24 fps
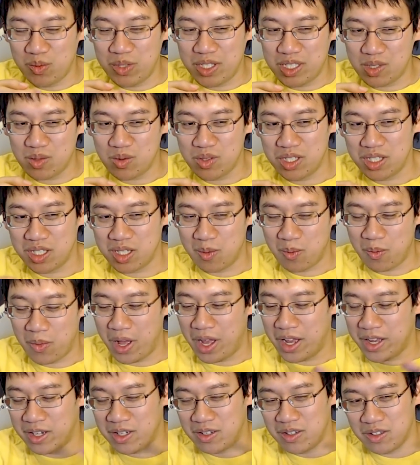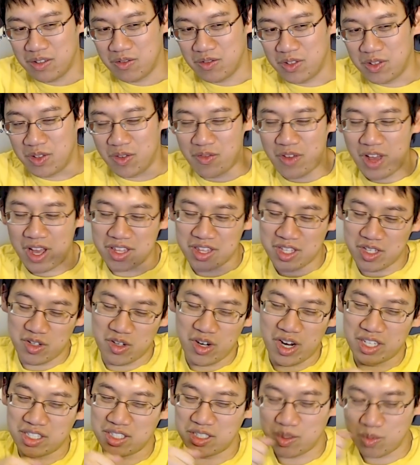means when you combine with the fact that you're
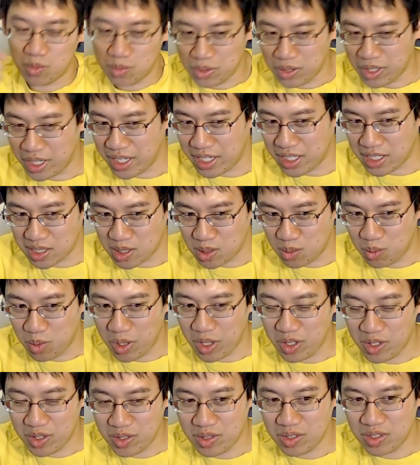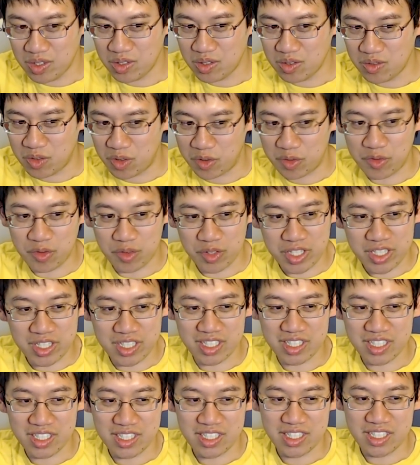actually playing a spell for
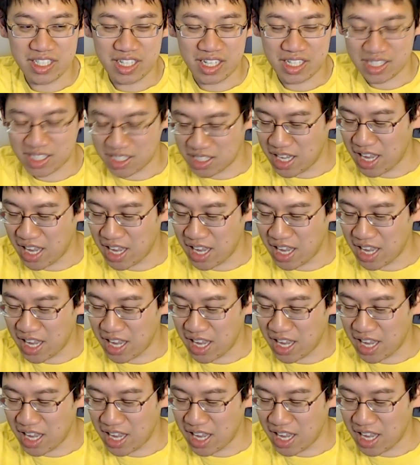free, and its